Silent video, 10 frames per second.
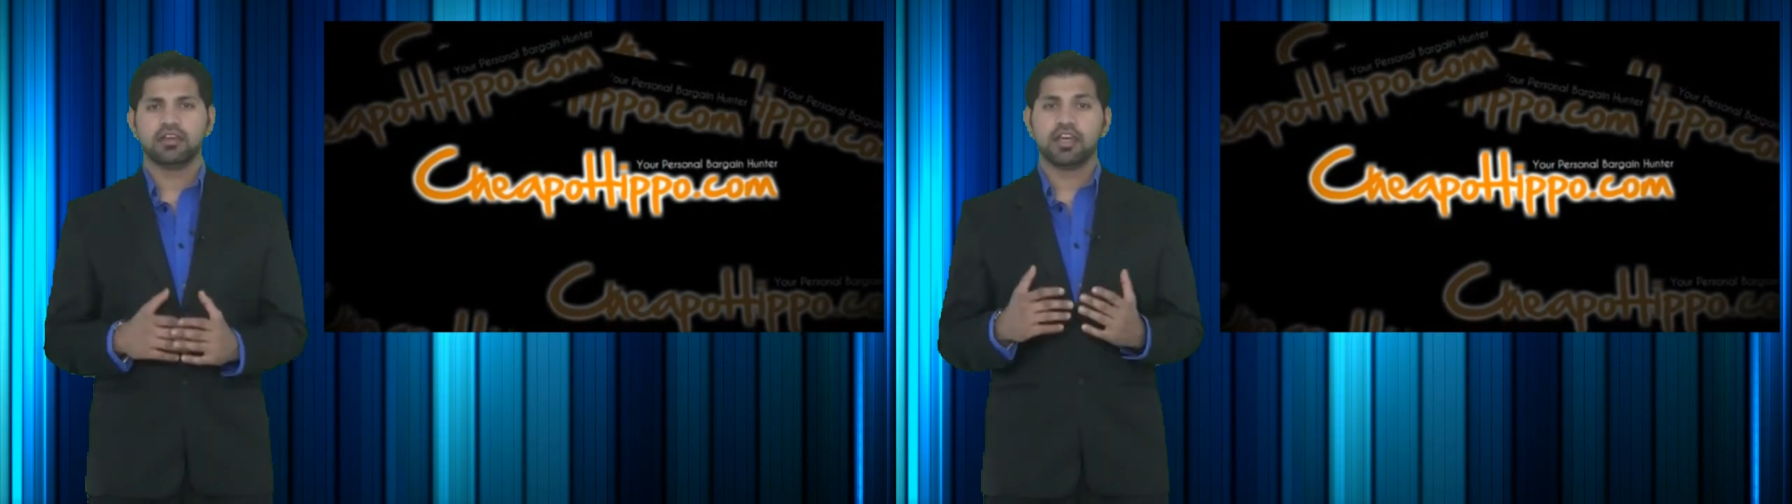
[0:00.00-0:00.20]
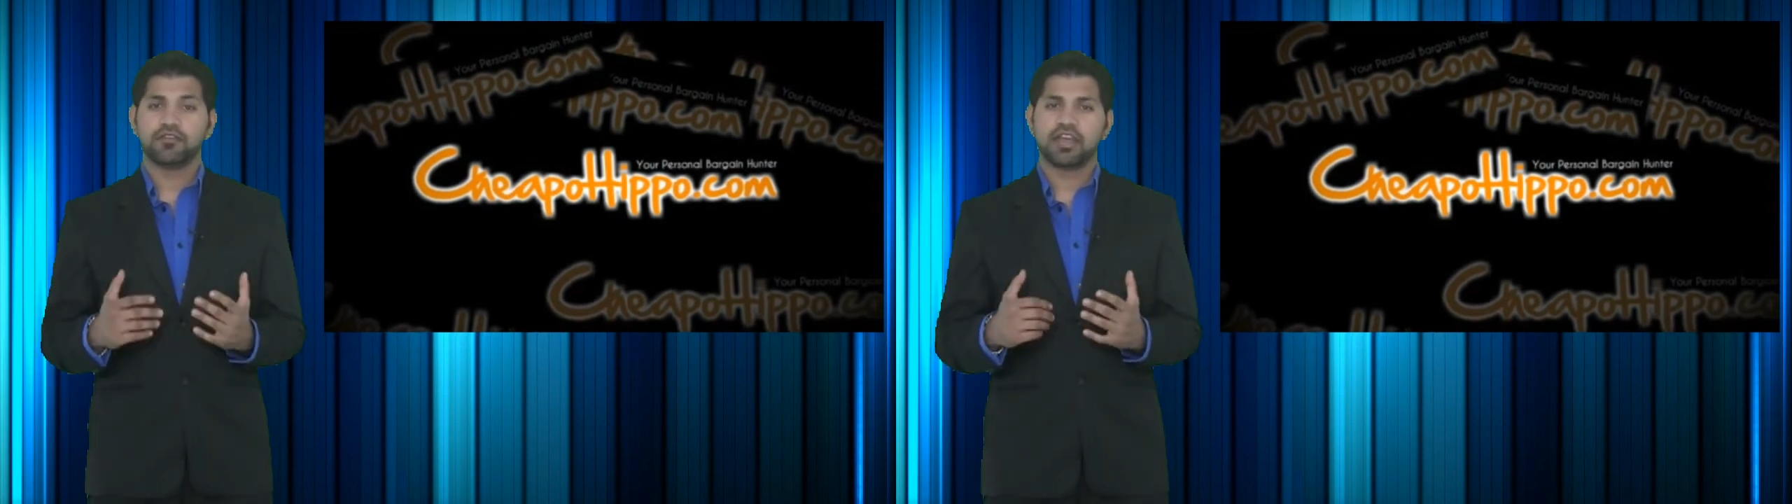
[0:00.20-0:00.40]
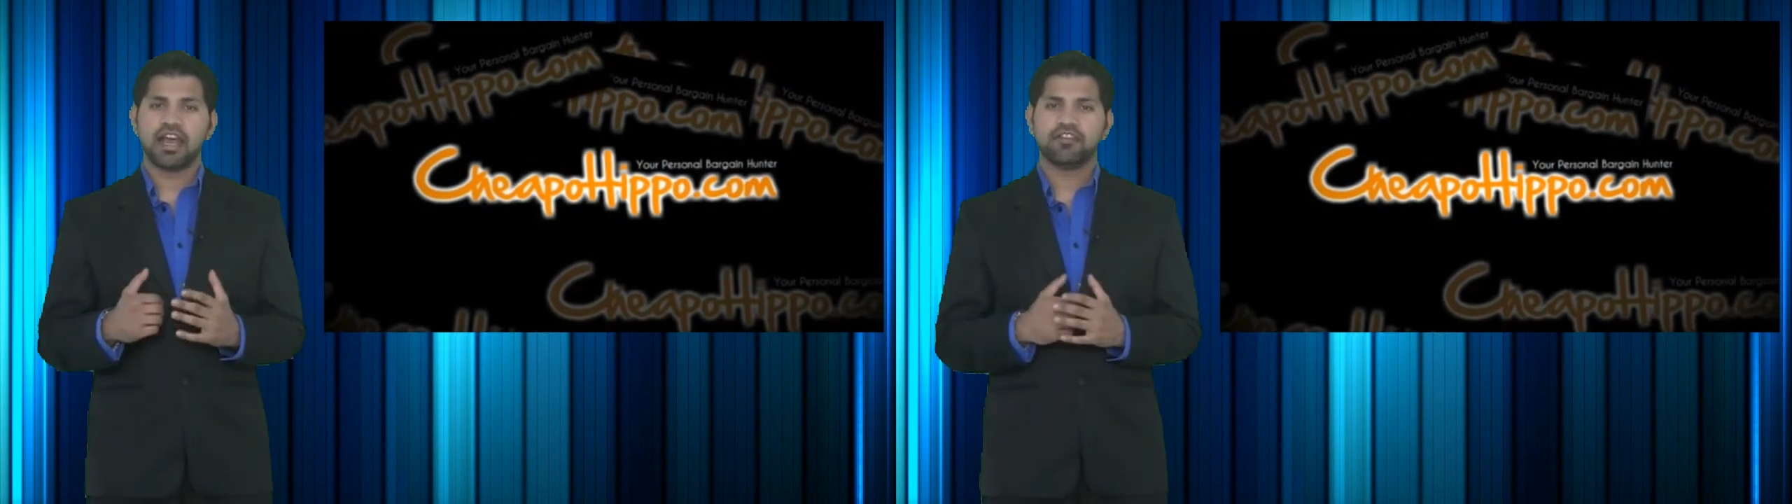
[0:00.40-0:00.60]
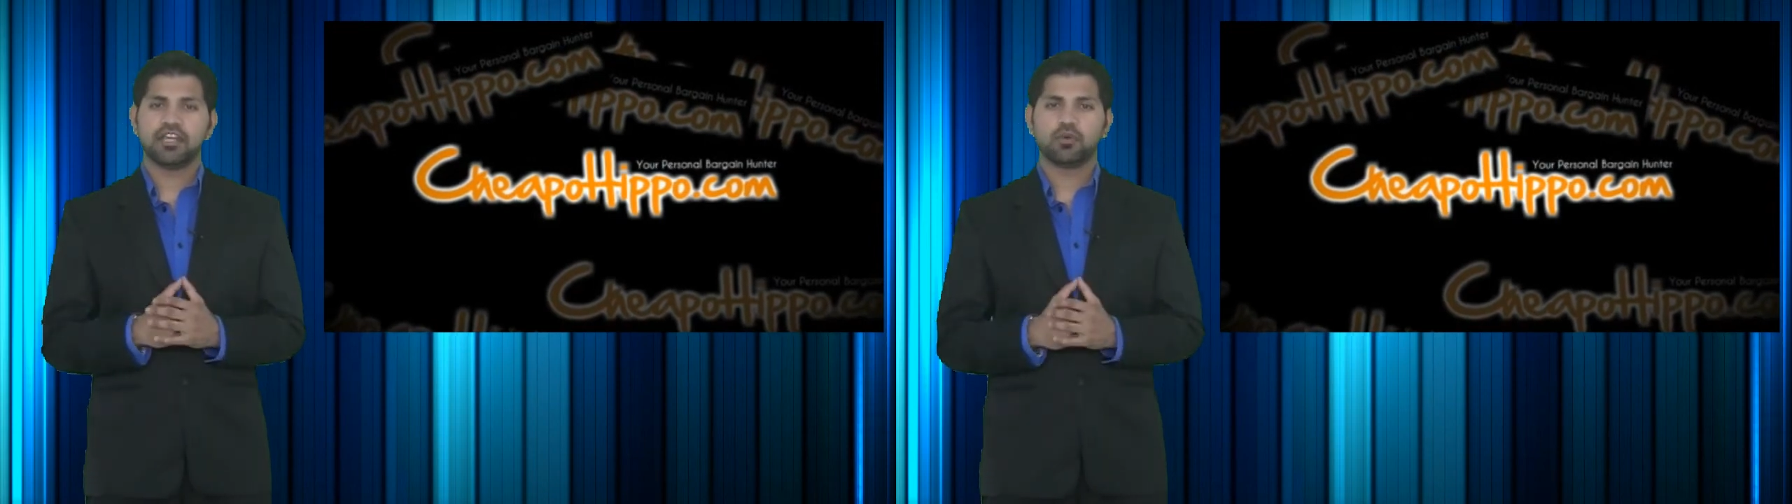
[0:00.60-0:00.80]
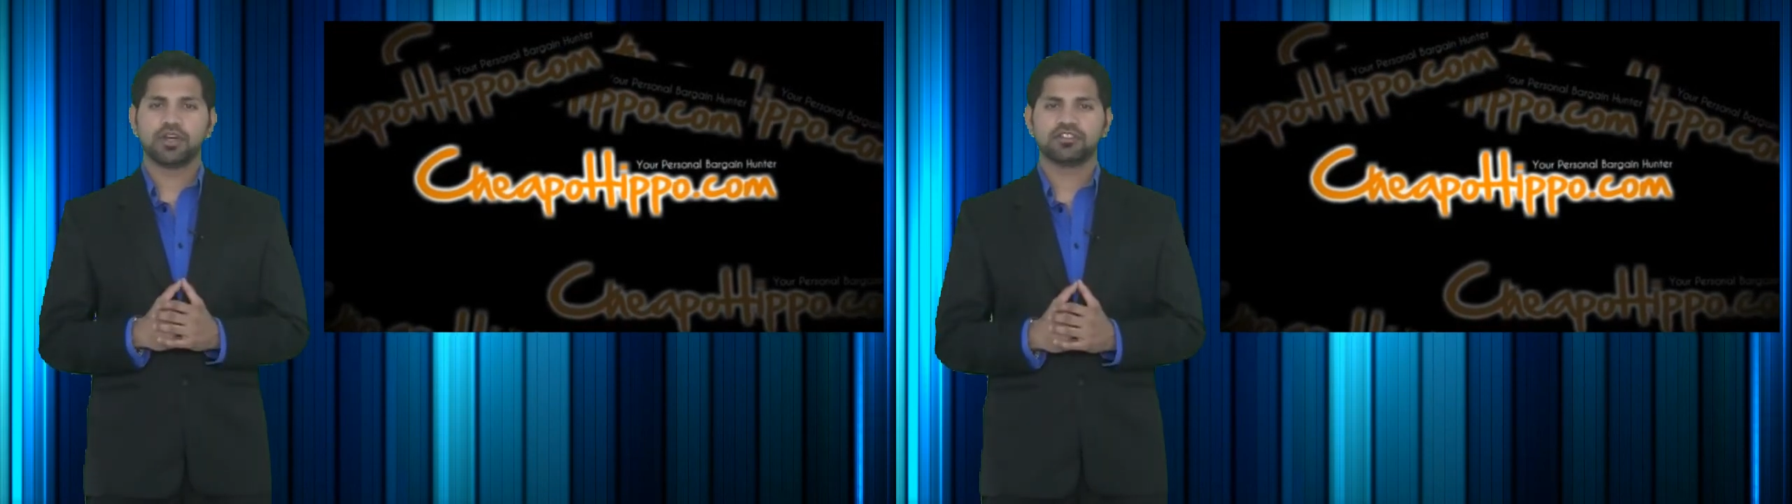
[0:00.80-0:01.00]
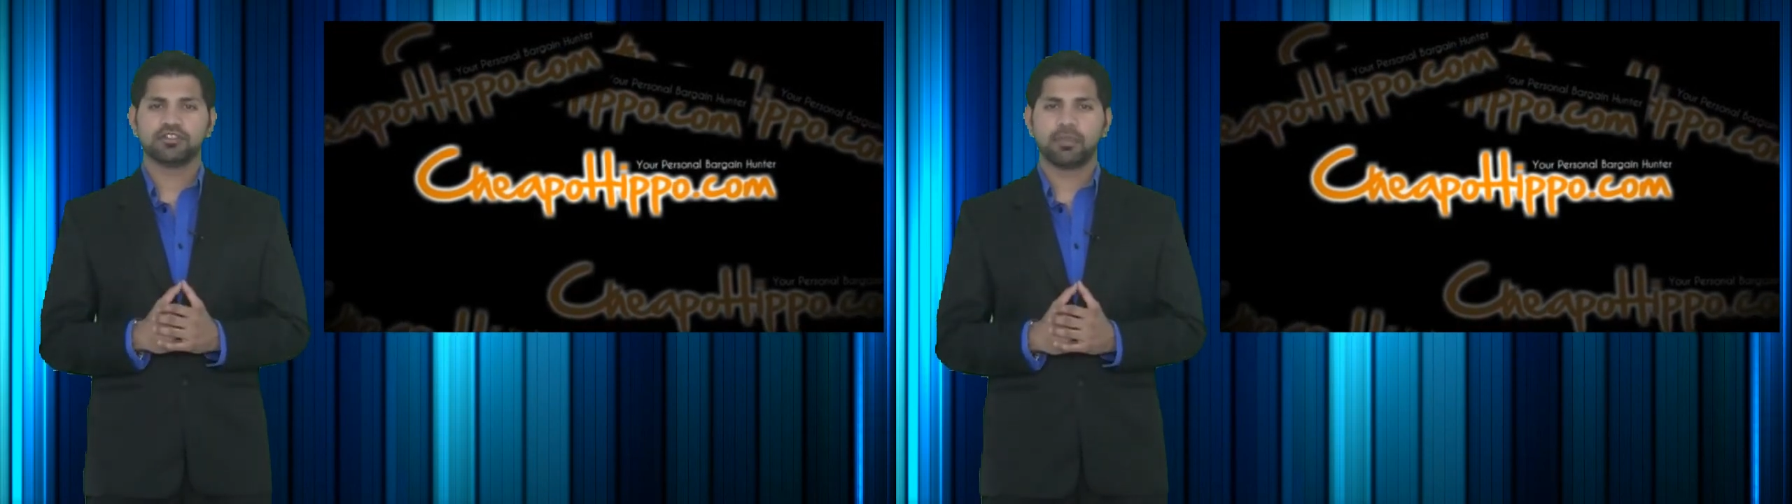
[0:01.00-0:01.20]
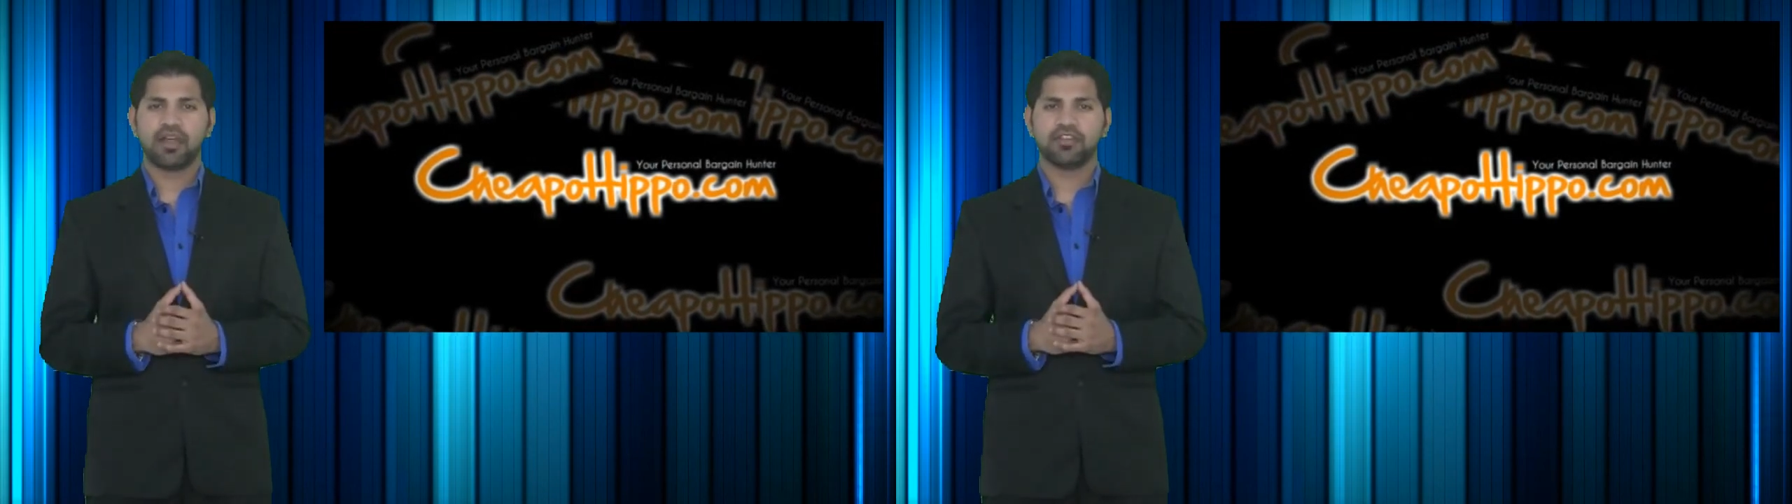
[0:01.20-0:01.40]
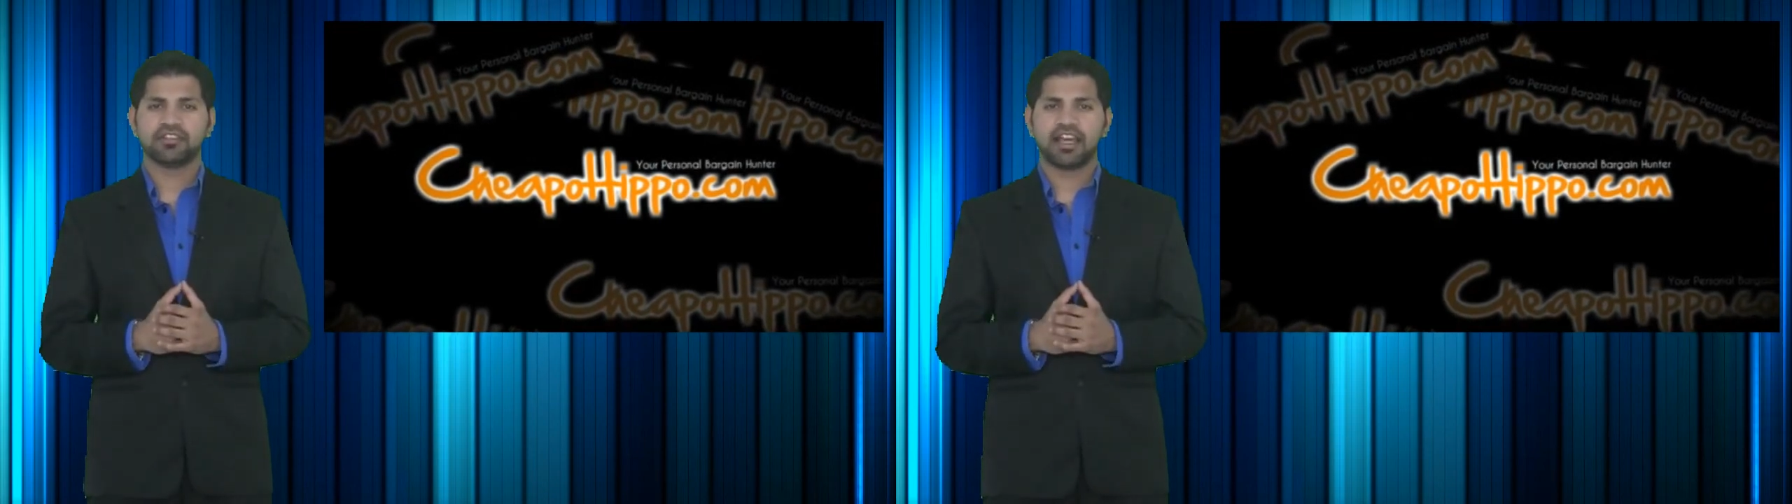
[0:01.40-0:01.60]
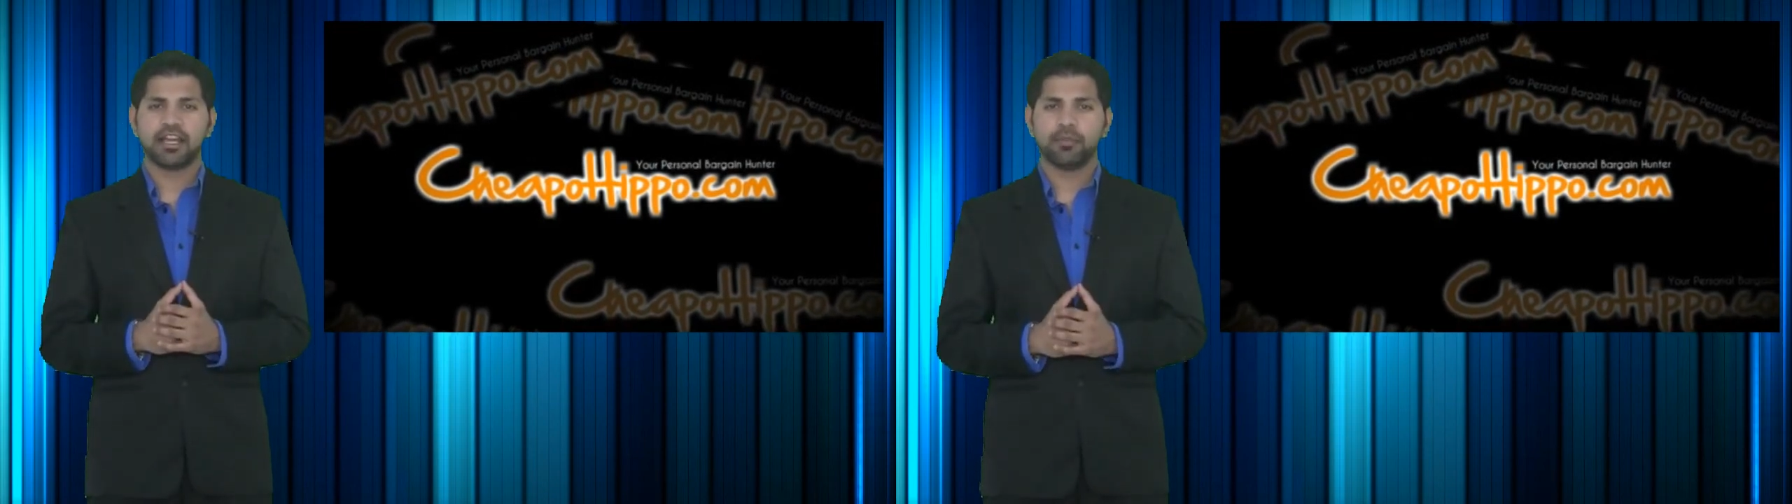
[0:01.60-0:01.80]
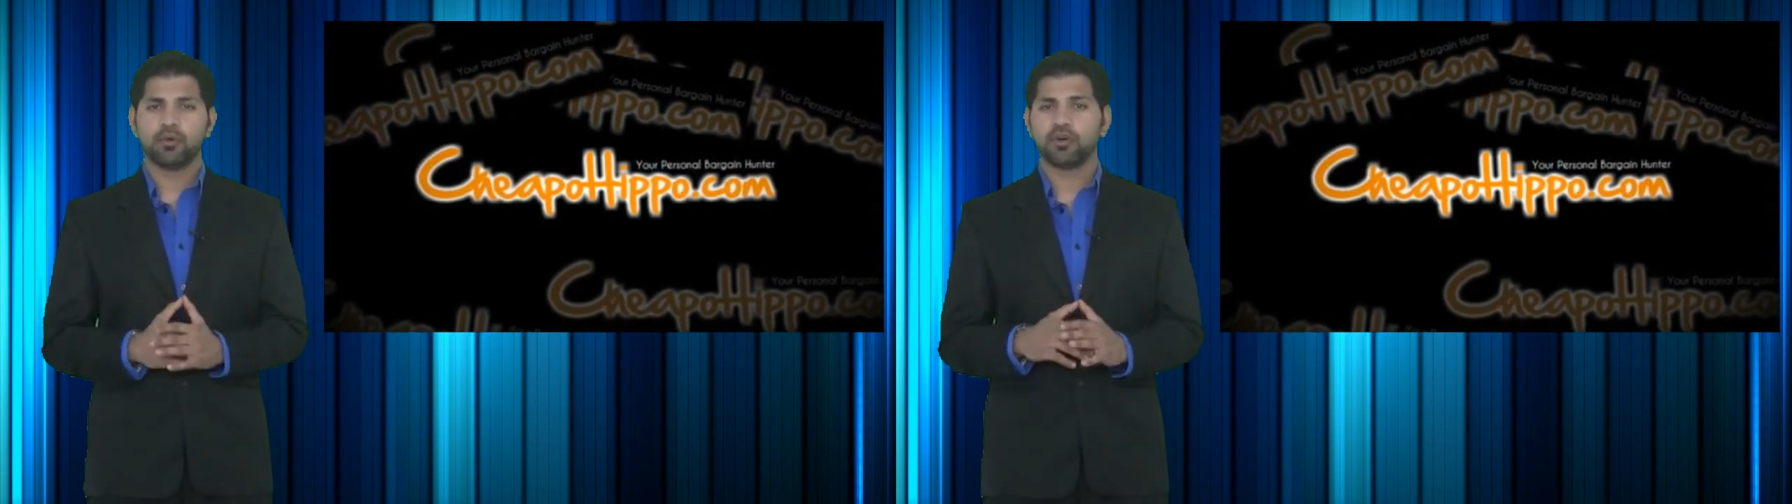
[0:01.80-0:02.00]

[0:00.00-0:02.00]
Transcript: If you have any questions about this item